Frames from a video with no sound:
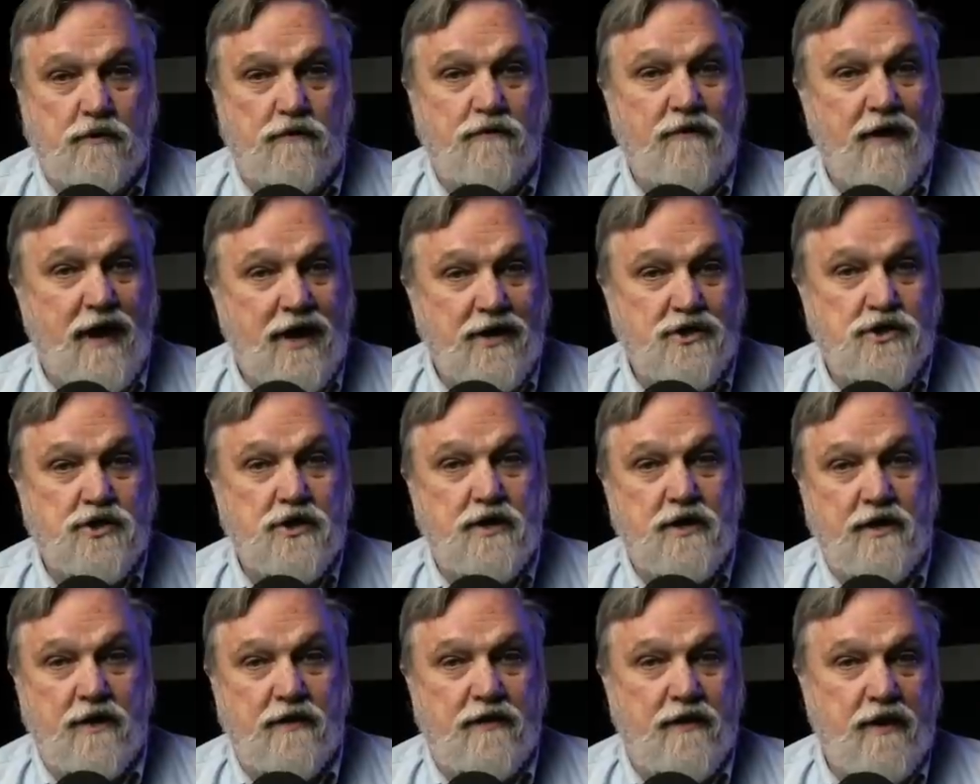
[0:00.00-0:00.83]

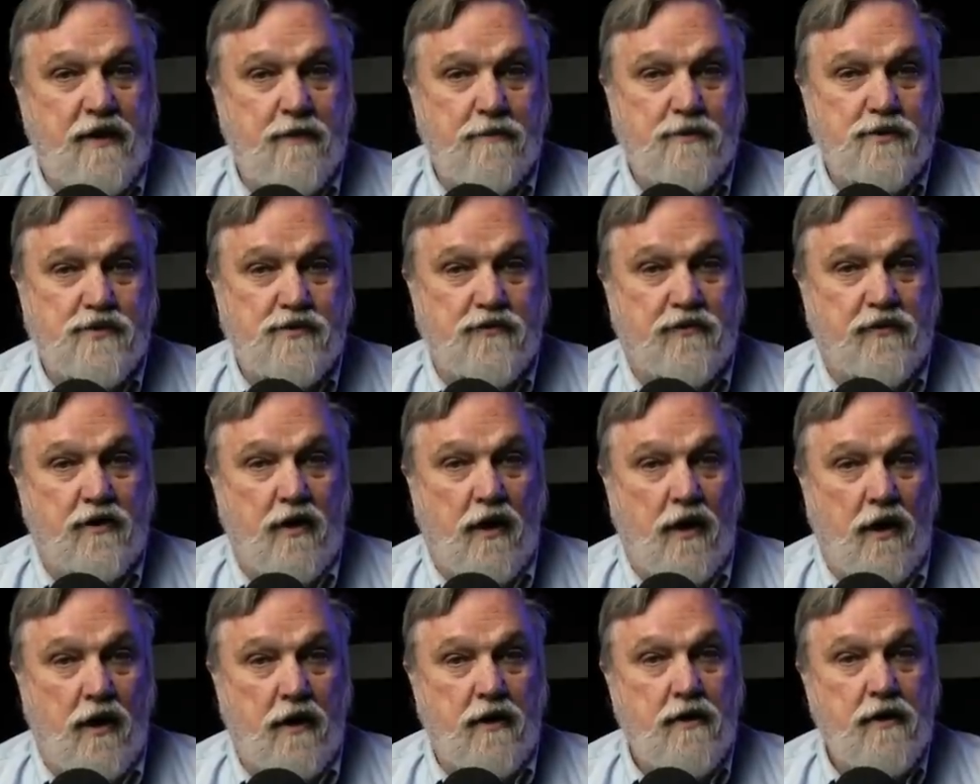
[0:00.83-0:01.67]
fashioned in the image of
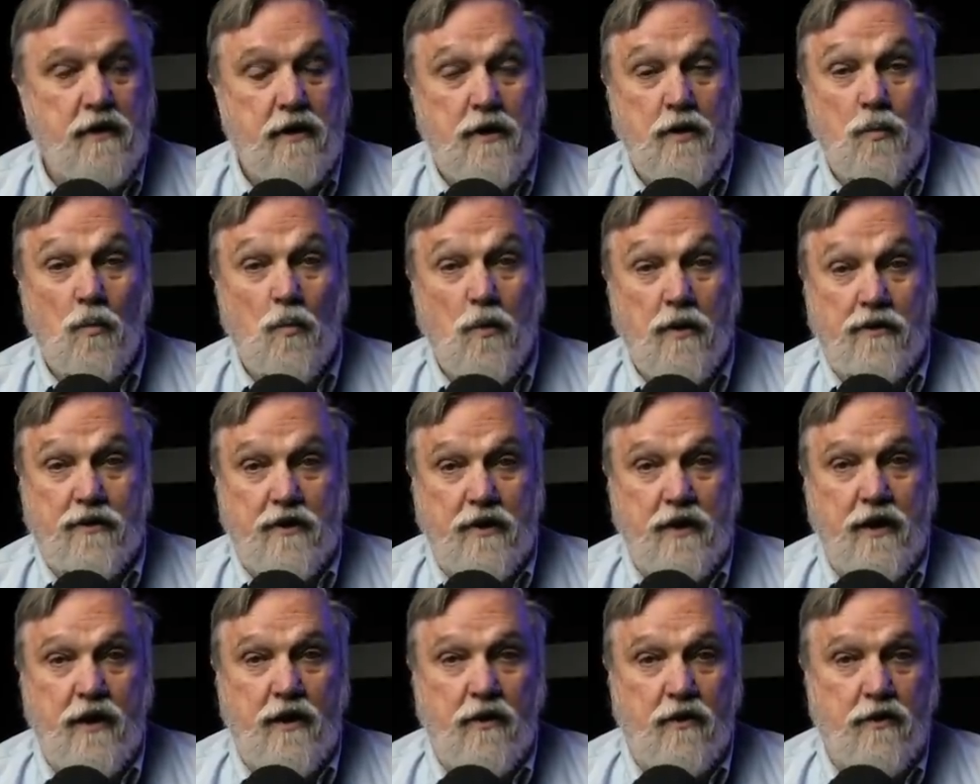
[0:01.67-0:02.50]
God, with
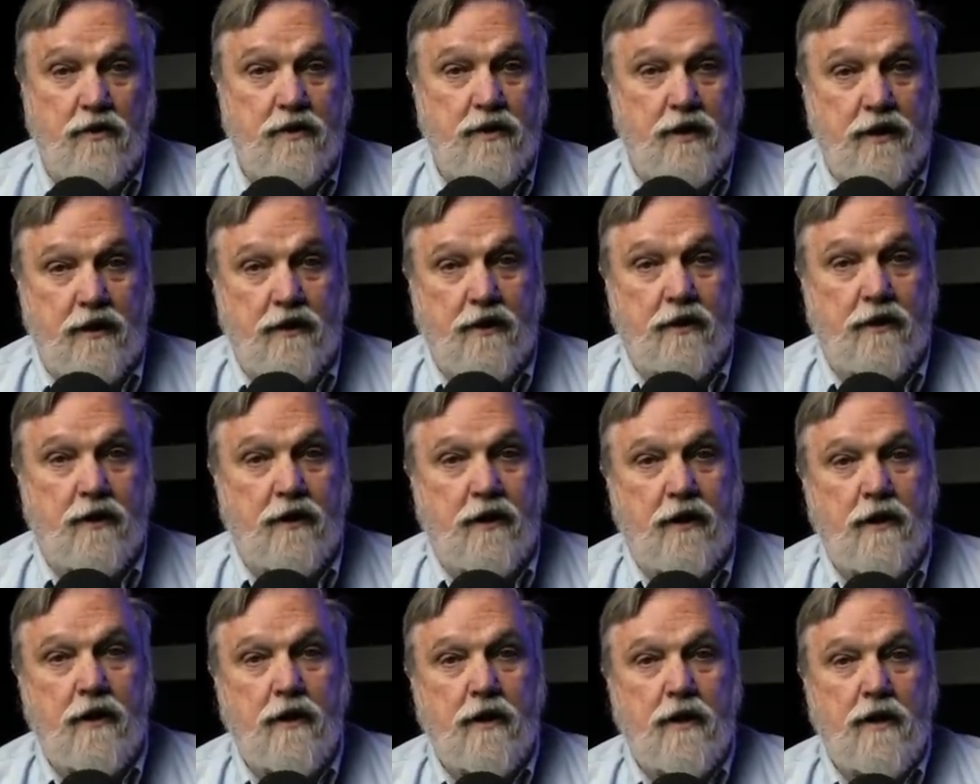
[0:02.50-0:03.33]
inherent
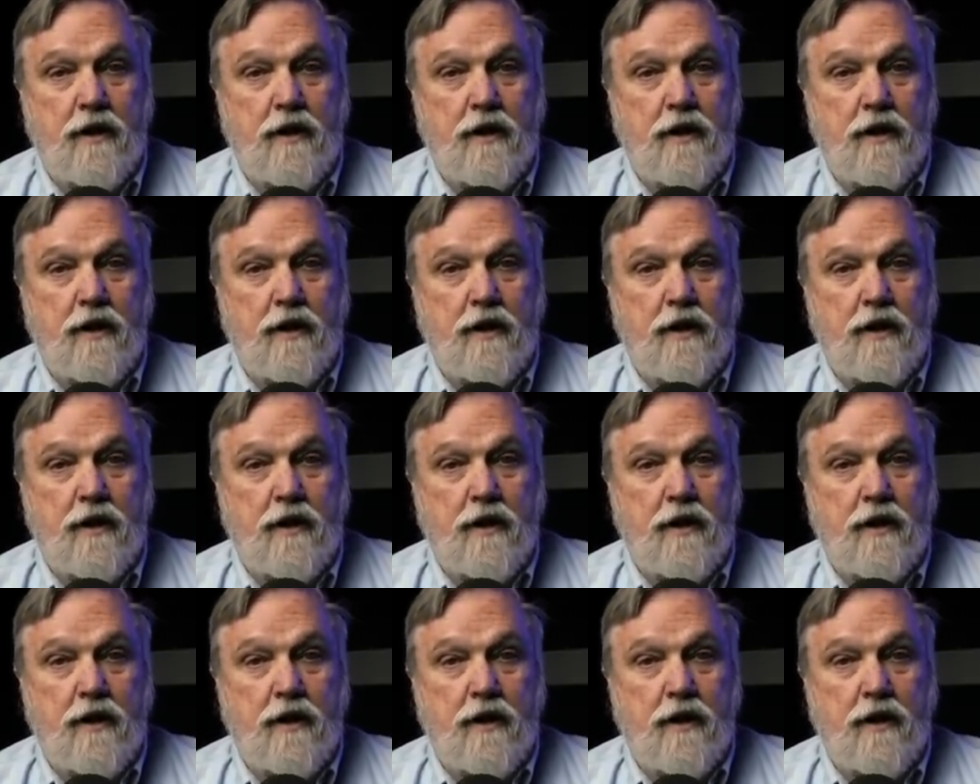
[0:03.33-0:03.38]
dignity,